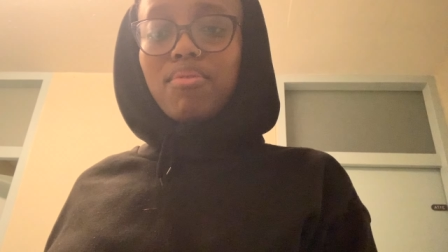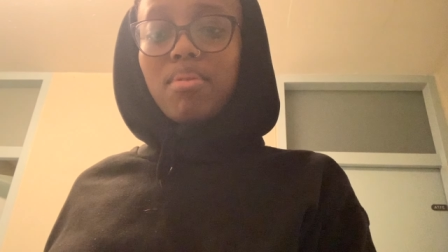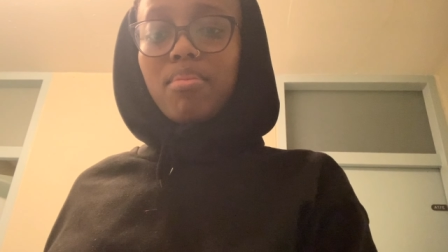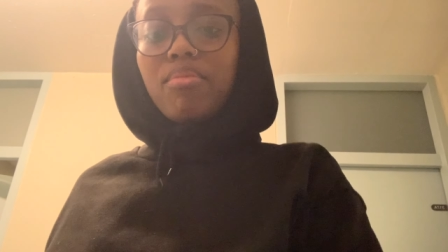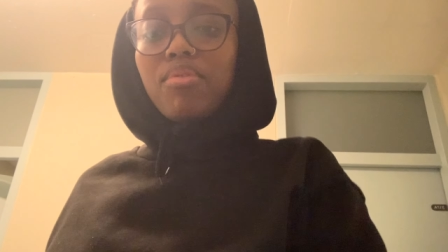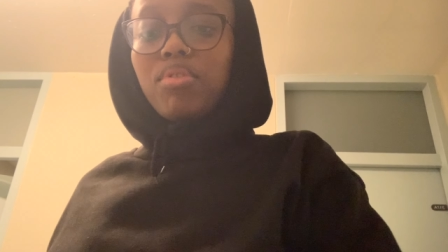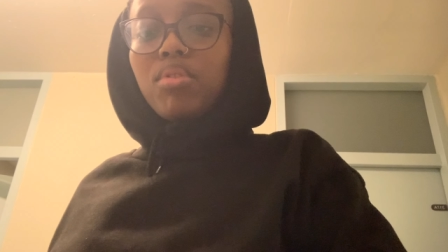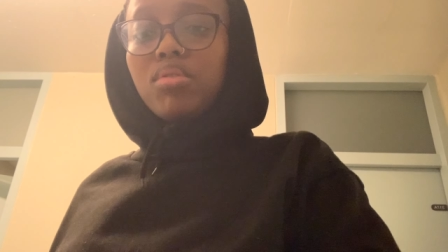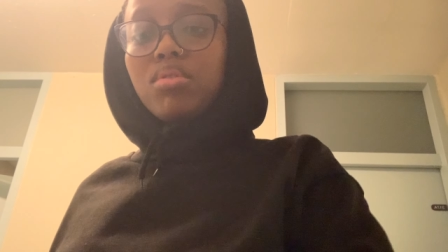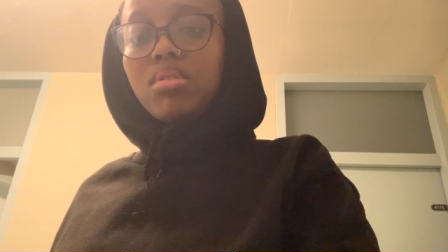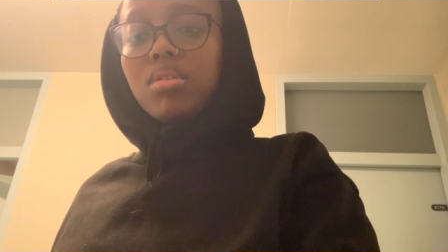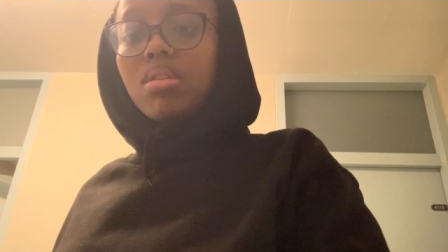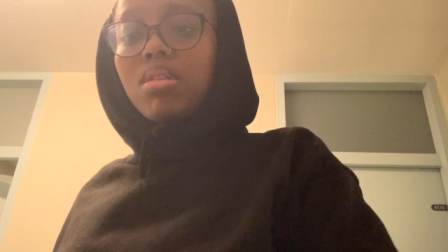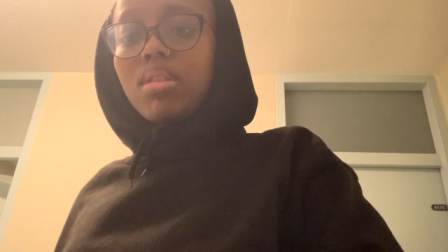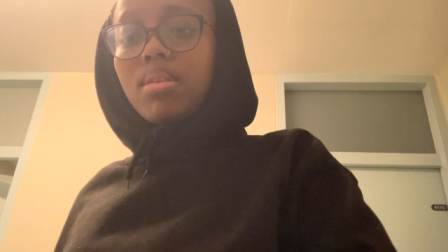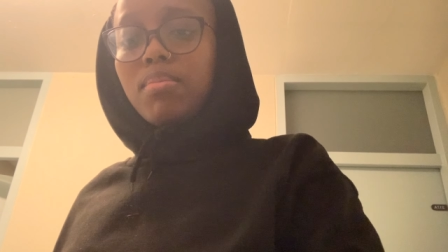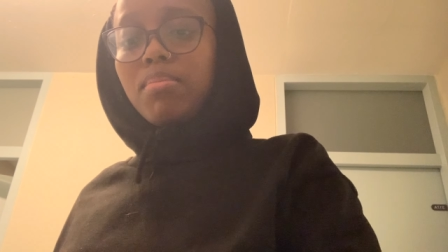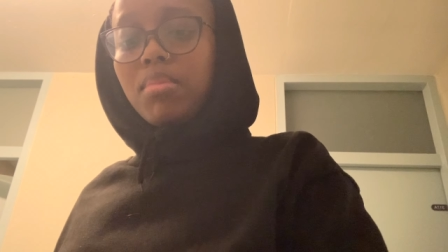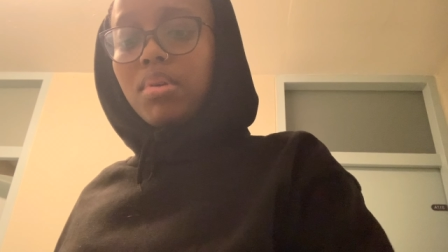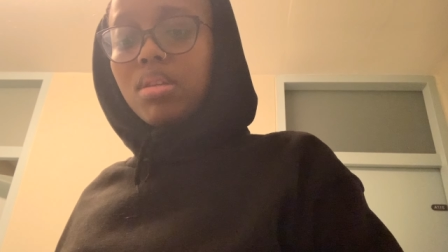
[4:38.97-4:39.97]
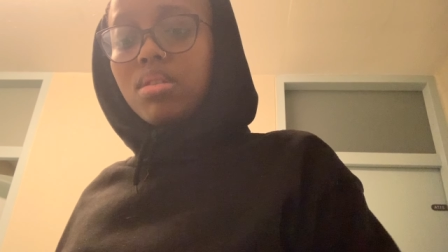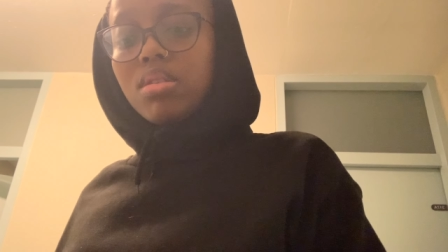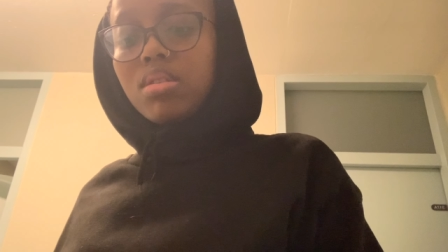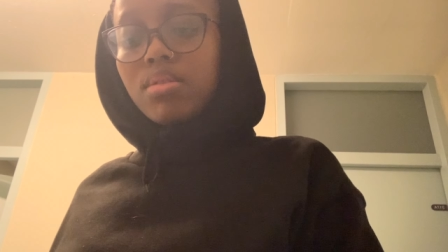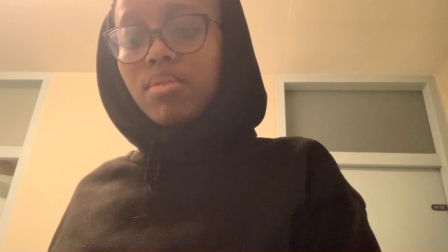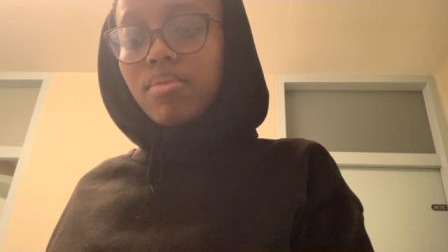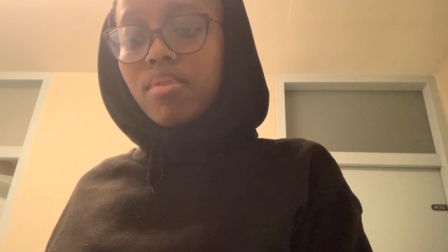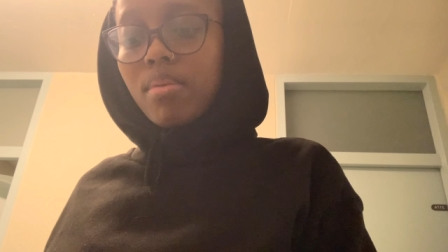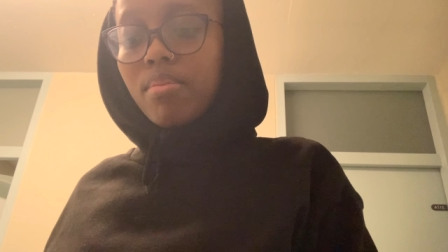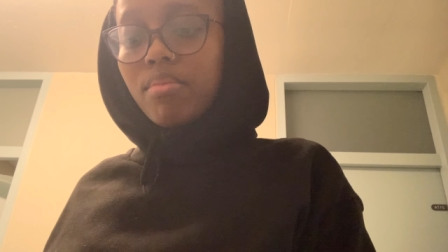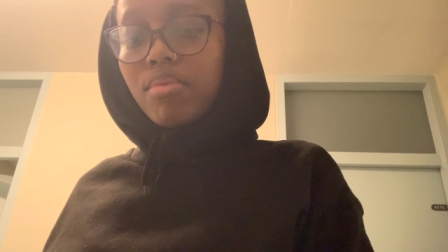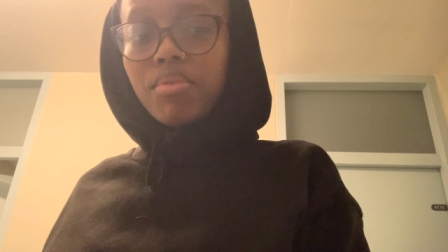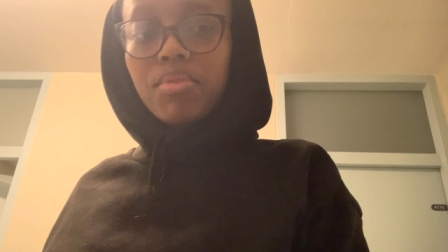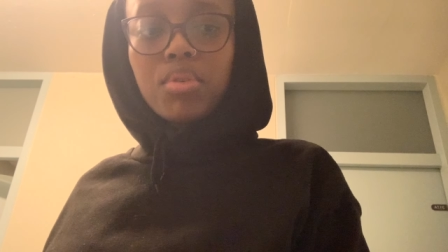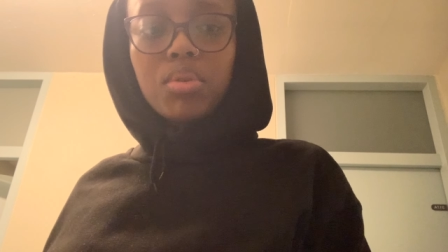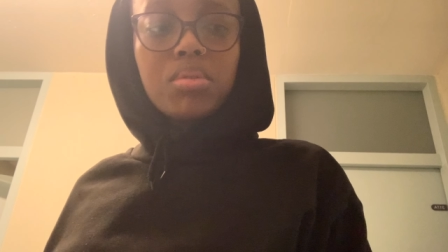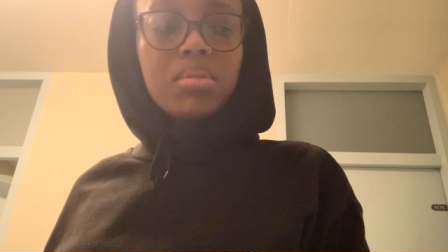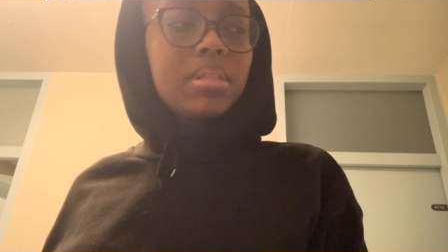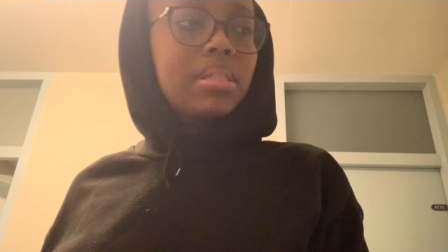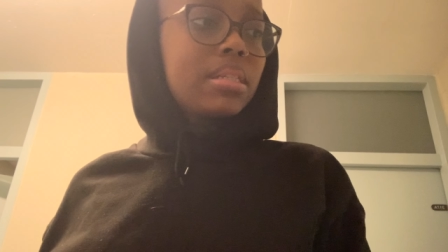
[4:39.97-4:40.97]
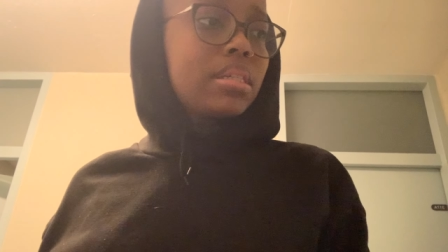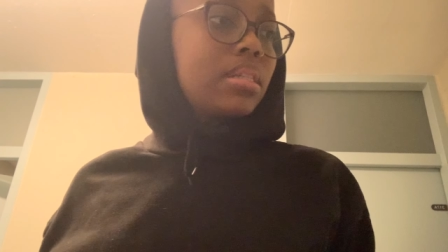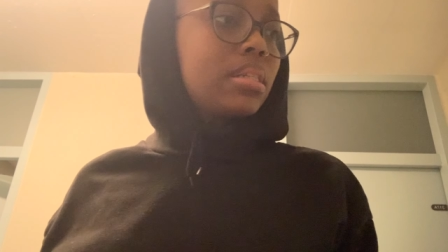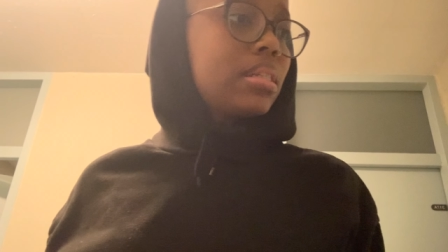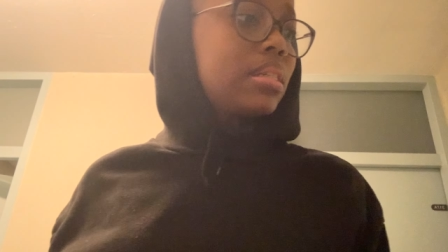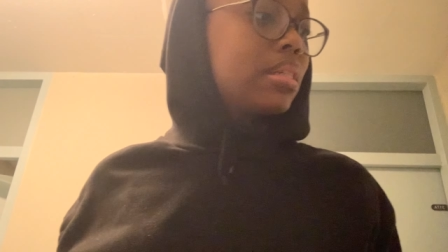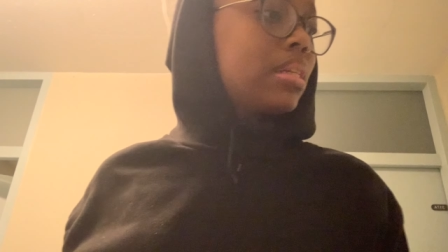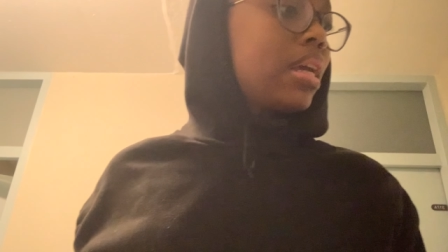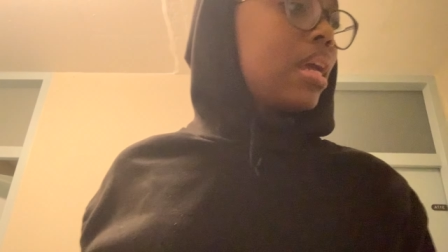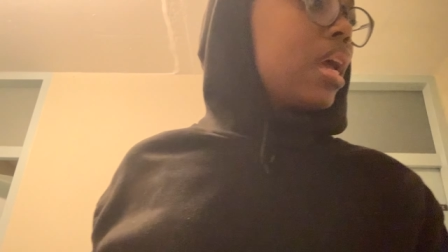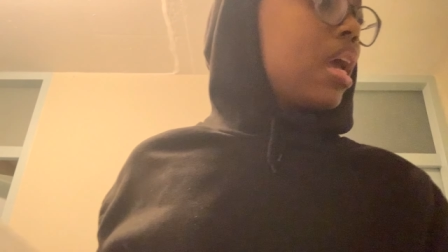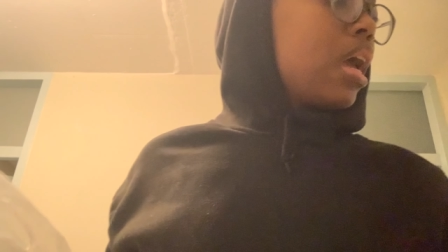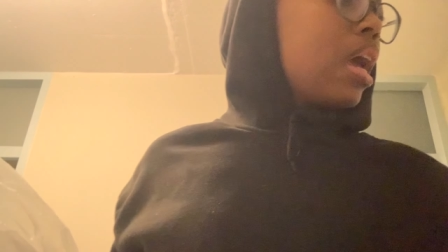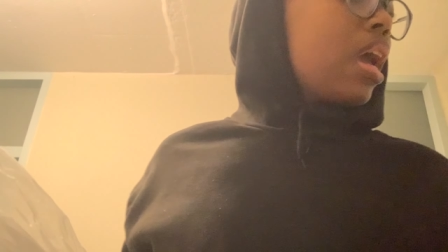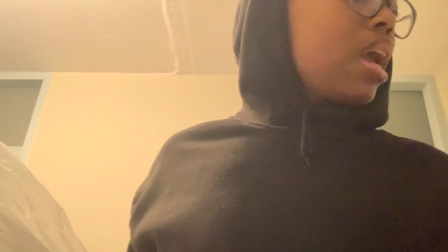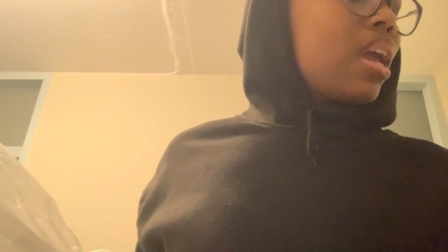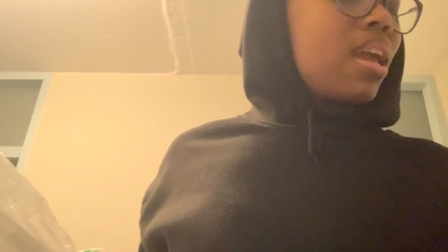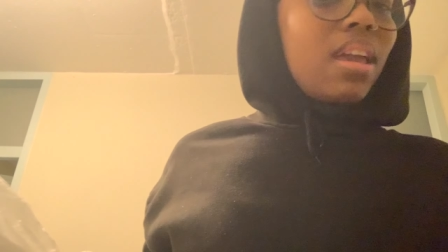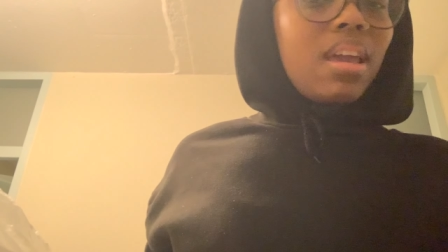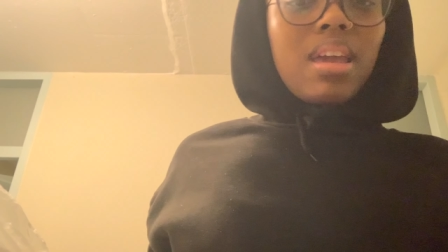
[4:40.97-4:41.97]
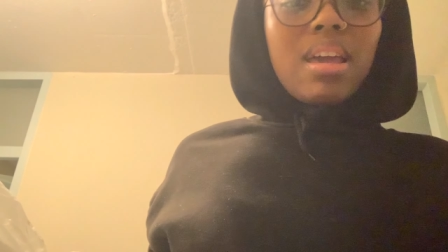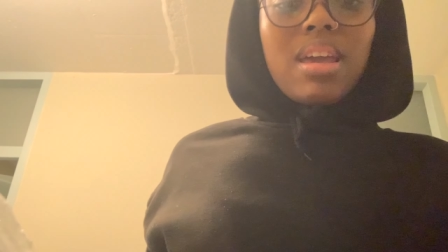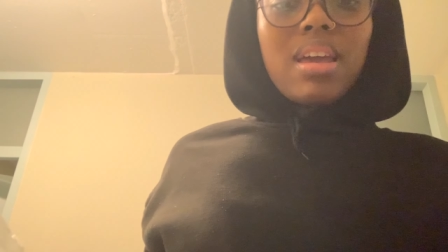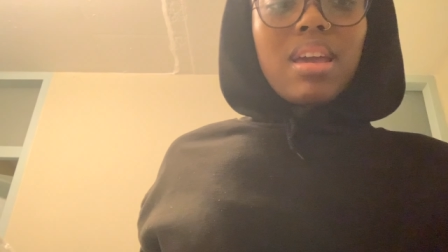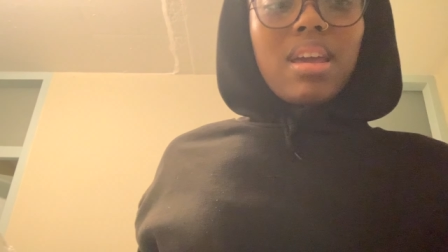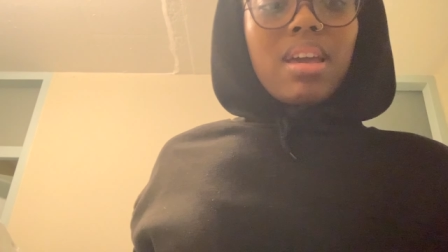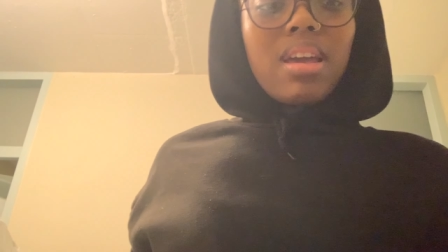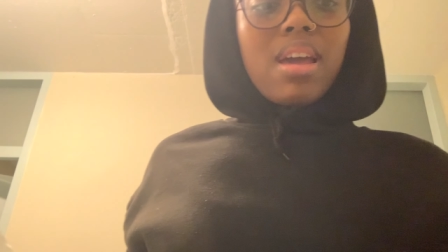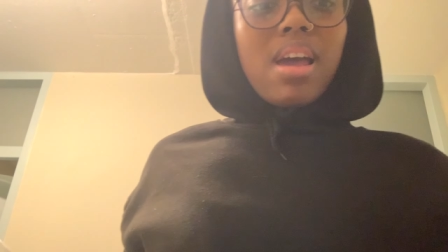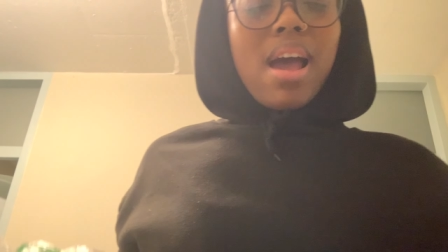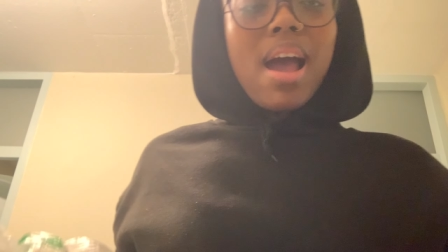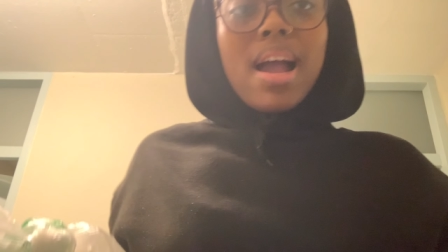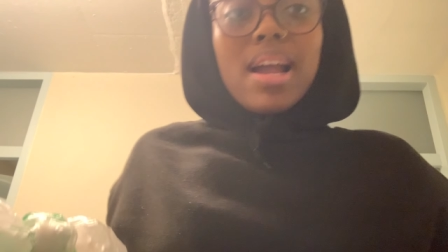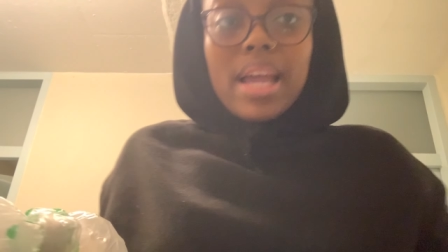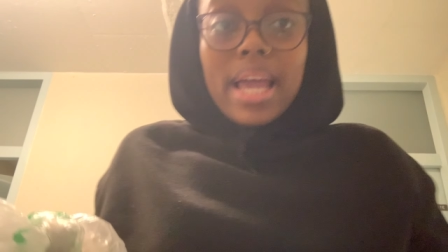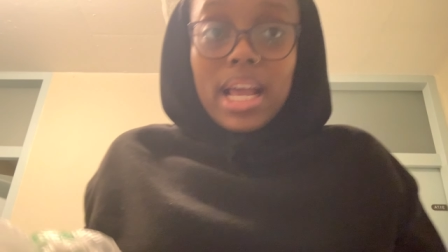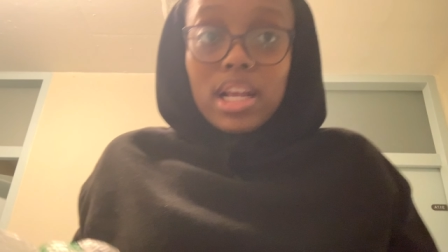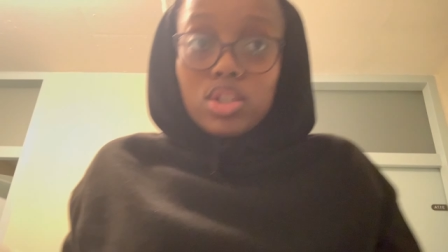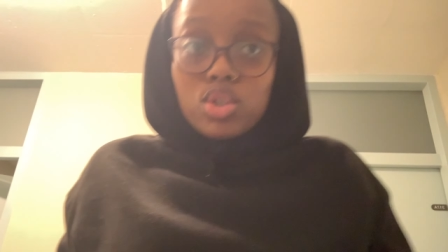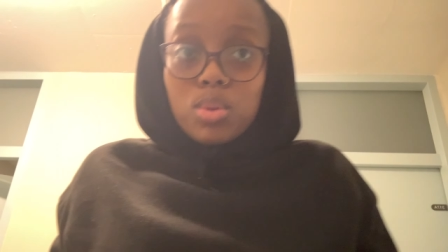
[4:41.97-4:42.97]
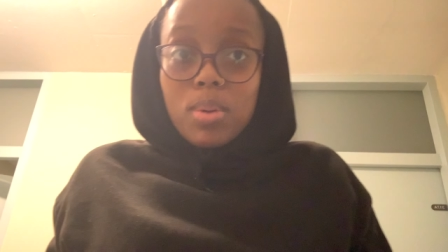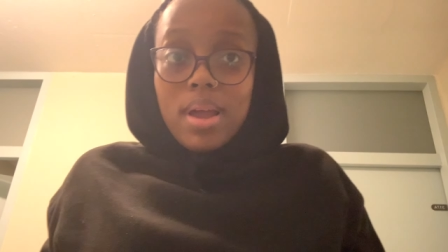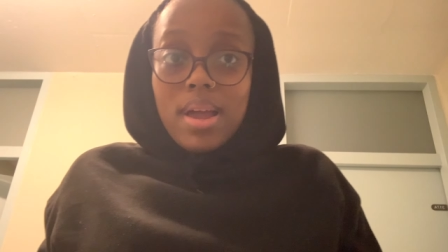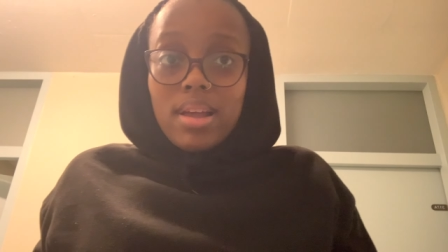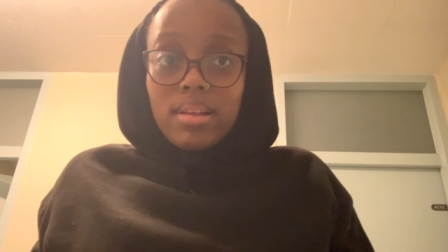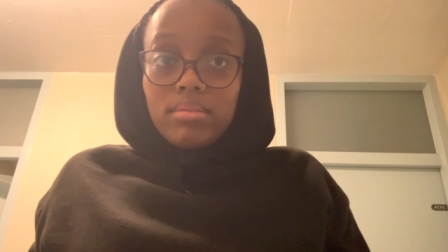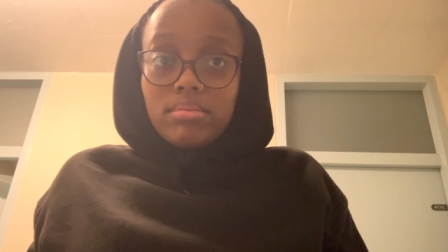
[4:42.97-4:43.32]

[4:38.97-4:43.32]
from frozen, the mince from frozen. Hangashwa.